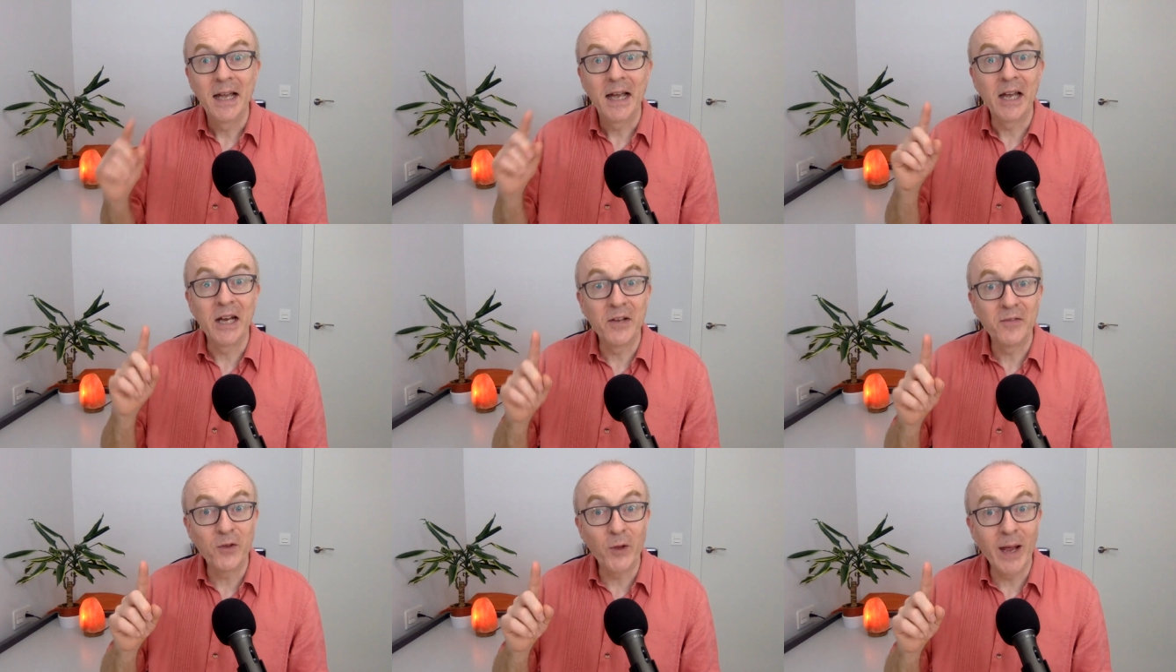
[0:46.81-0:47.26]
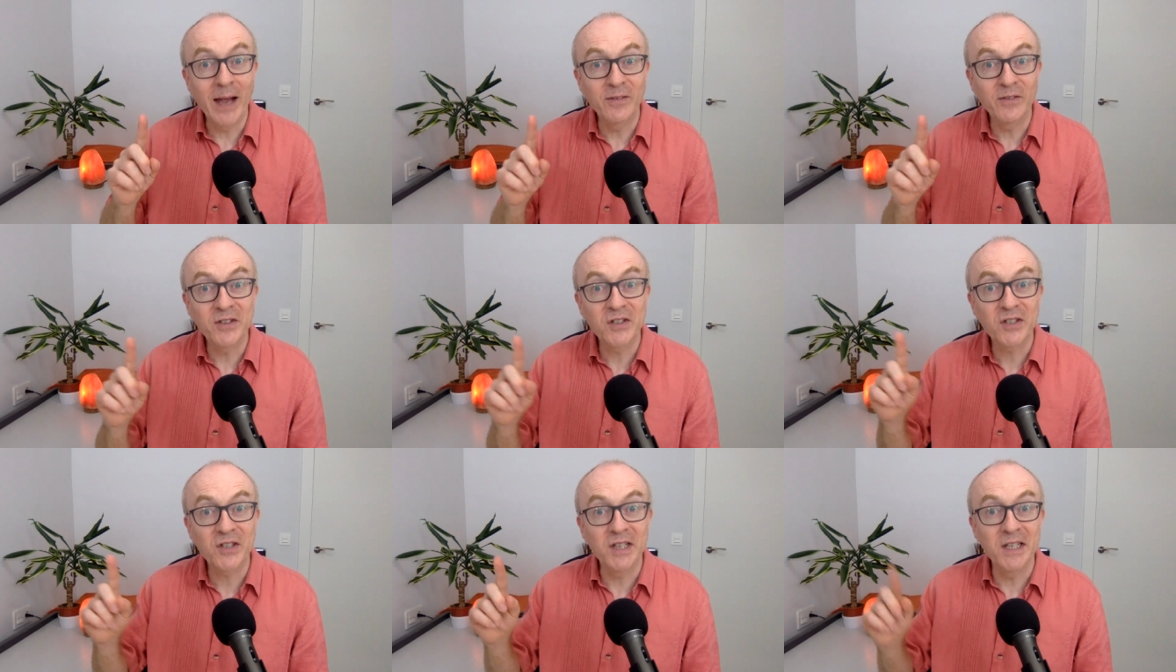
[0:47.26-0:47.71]
And if you
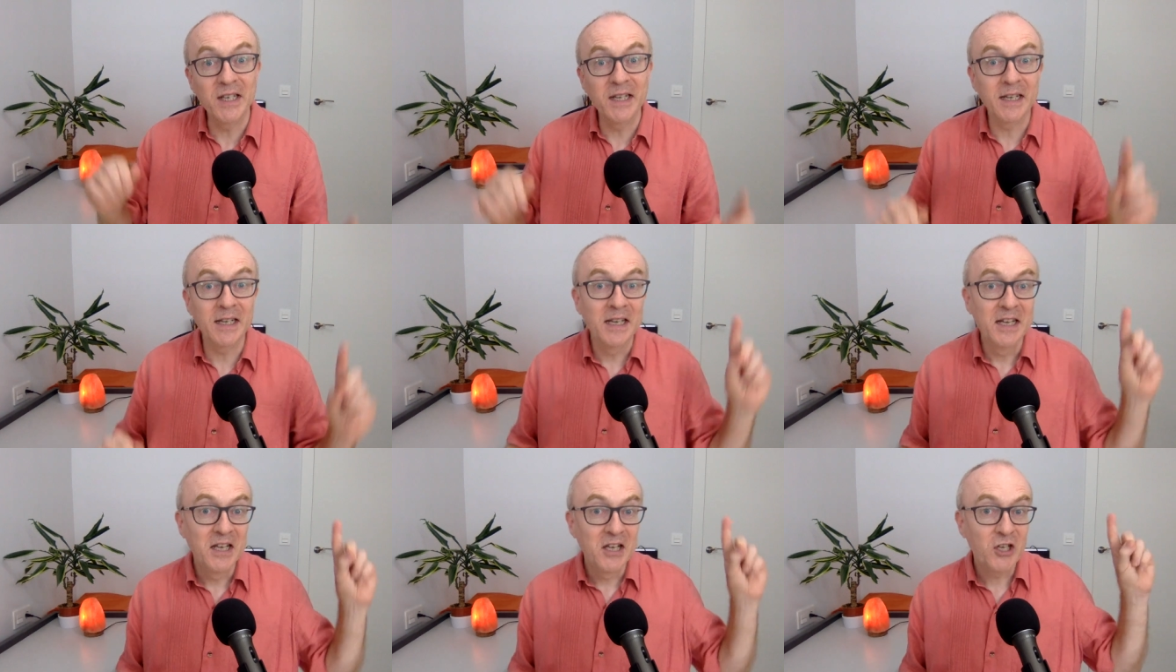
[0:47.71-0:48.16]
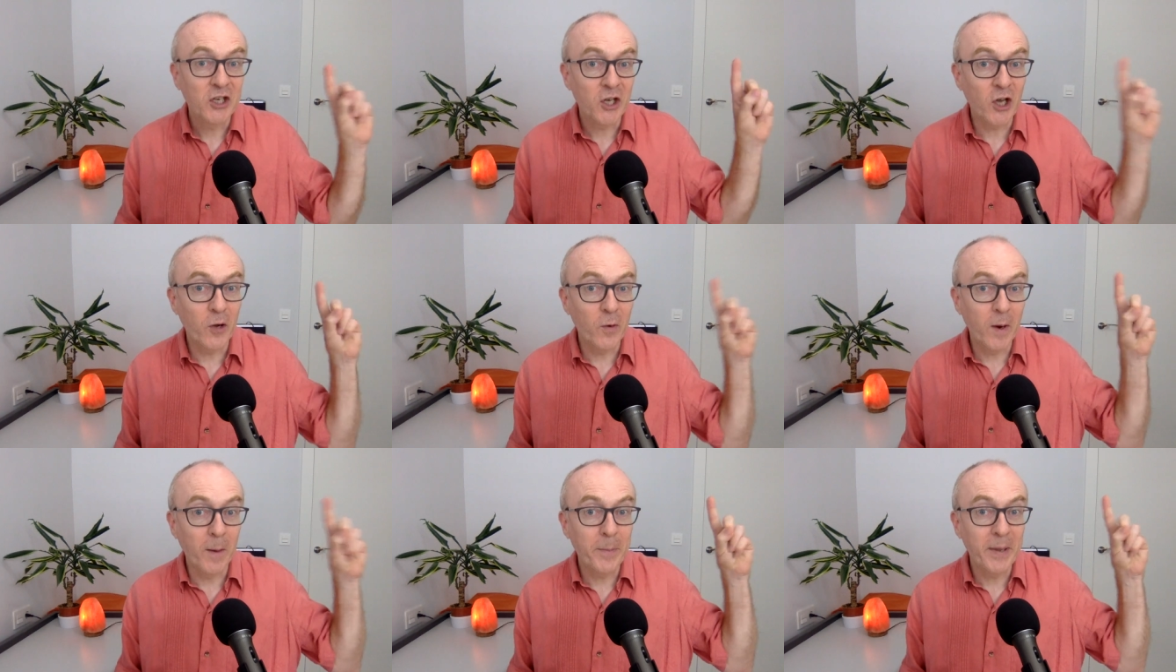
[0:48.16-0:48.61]
haven't seen it,
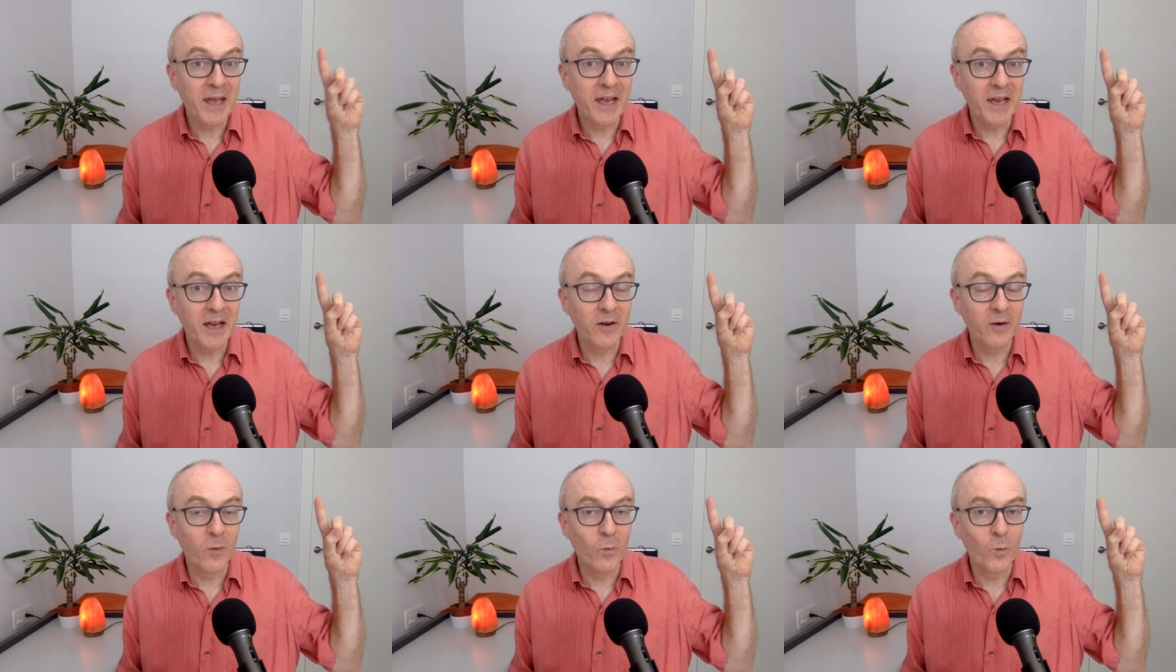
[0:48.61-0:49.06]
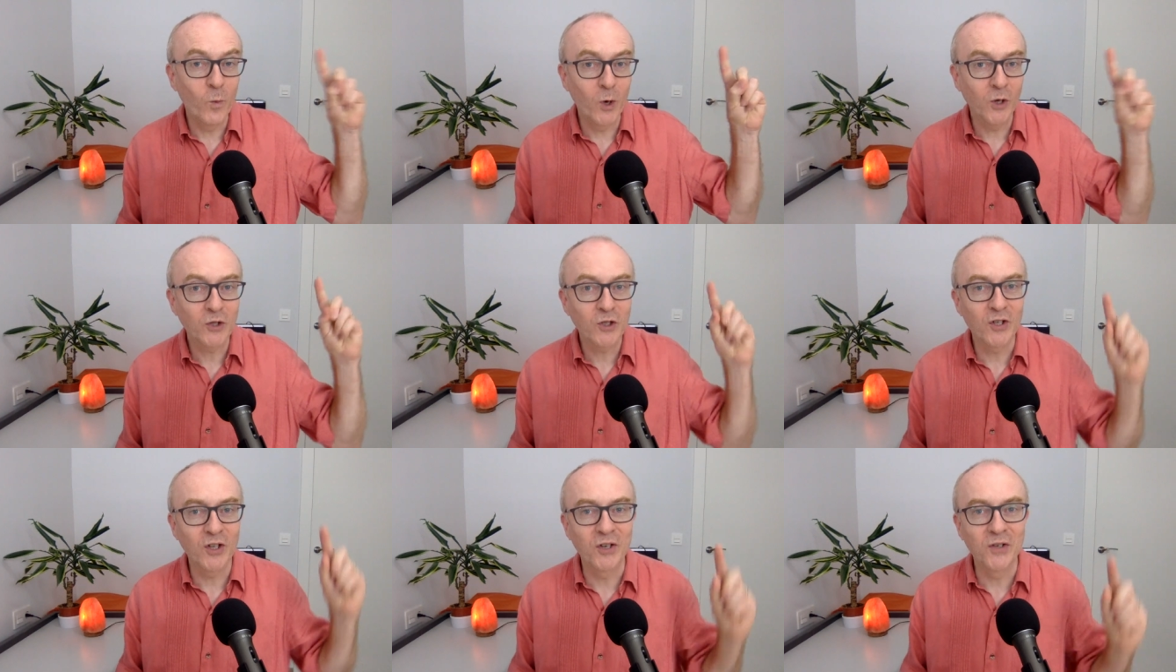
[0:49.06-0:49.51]
go up here and
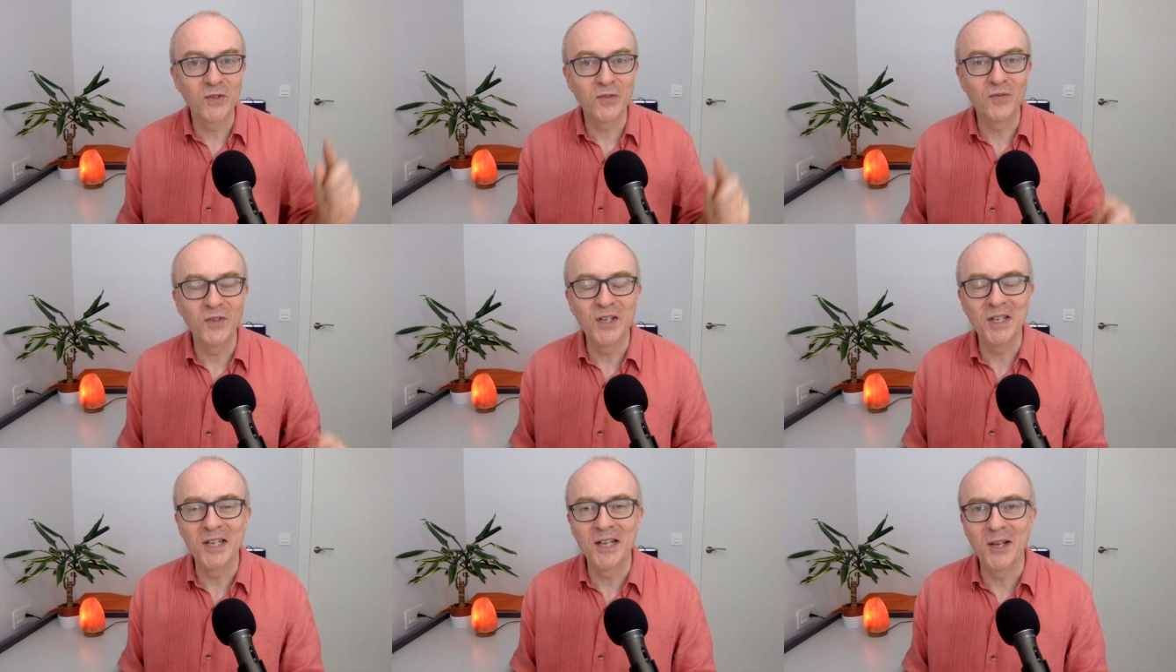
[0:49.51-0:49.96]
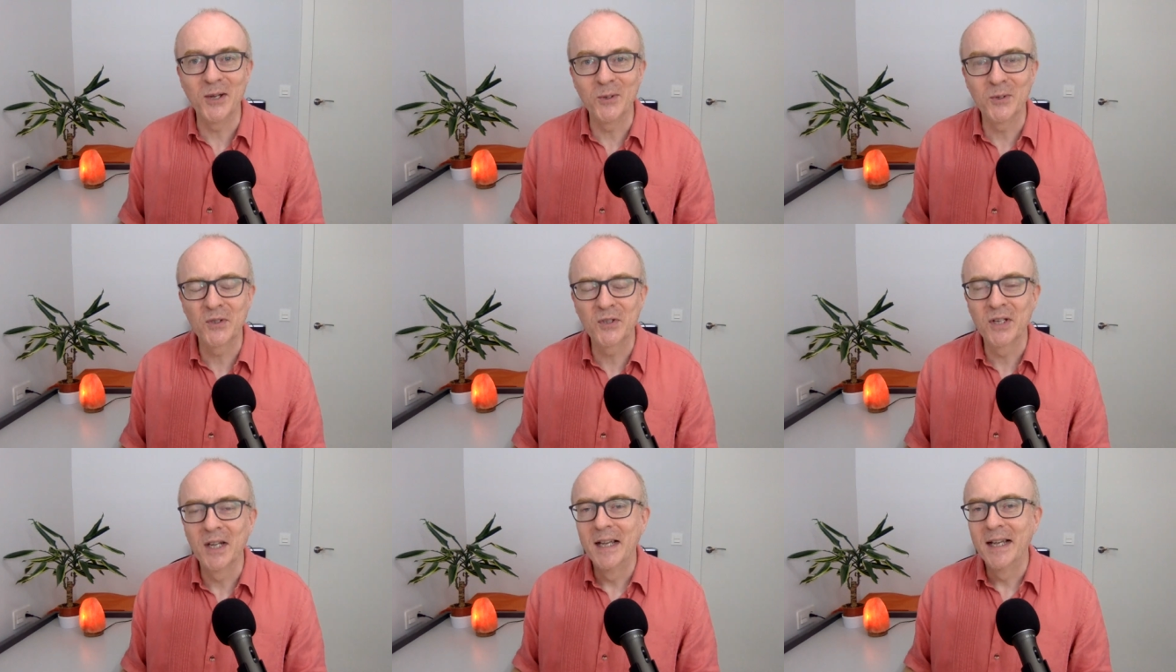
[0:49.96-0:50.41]
watch those
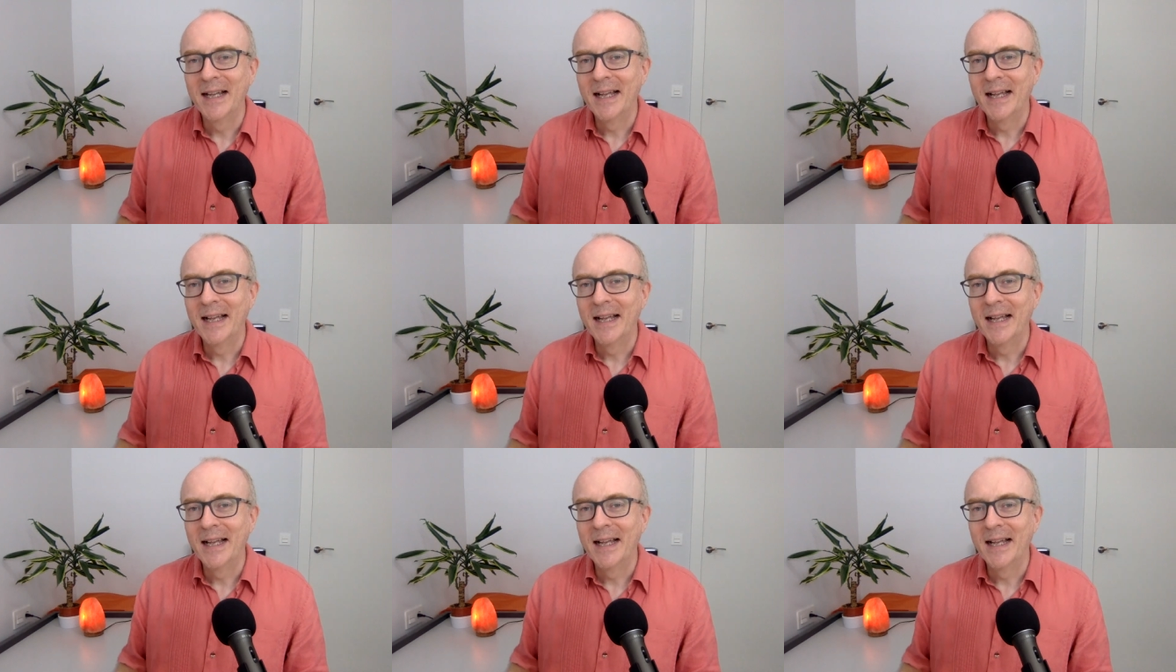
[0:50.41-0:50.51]
videos.